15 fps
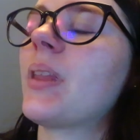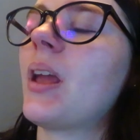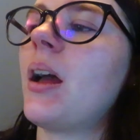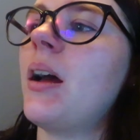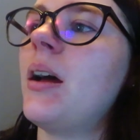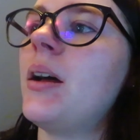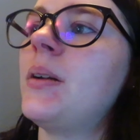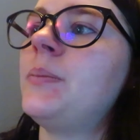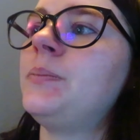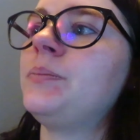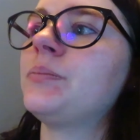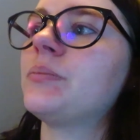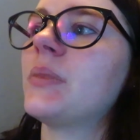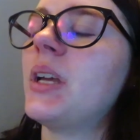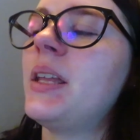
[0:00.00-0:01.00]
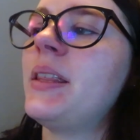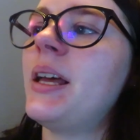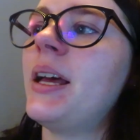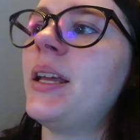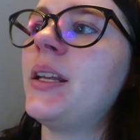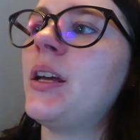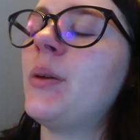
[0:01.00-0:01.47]
And
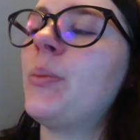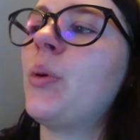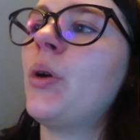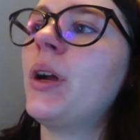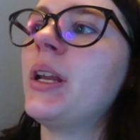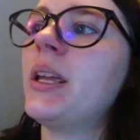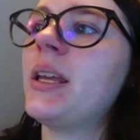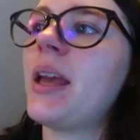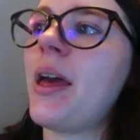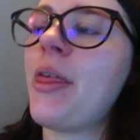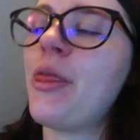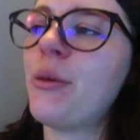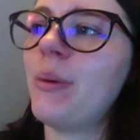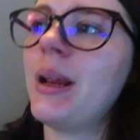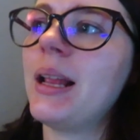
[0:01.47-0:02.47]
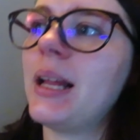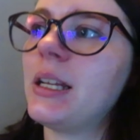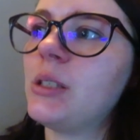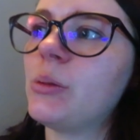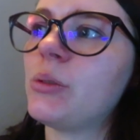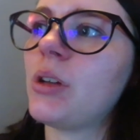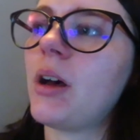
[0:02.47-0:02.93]
then at a point, a year 3
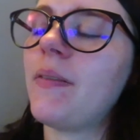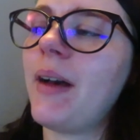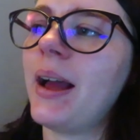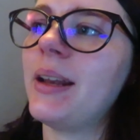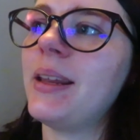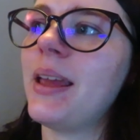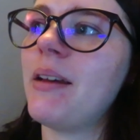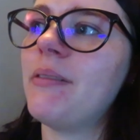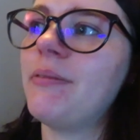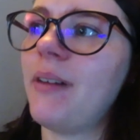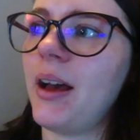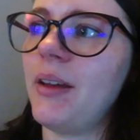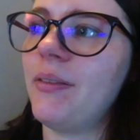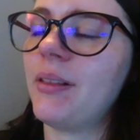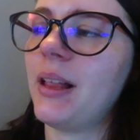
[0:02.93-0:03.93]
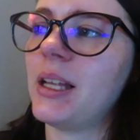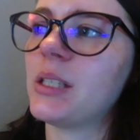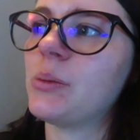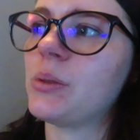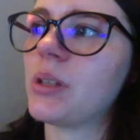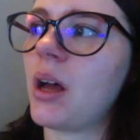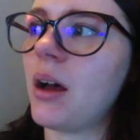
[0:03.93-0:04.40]
class was off and year 5 class
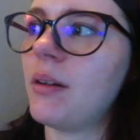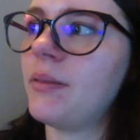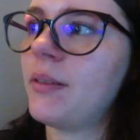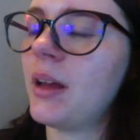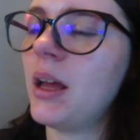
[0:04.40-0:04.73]
was off.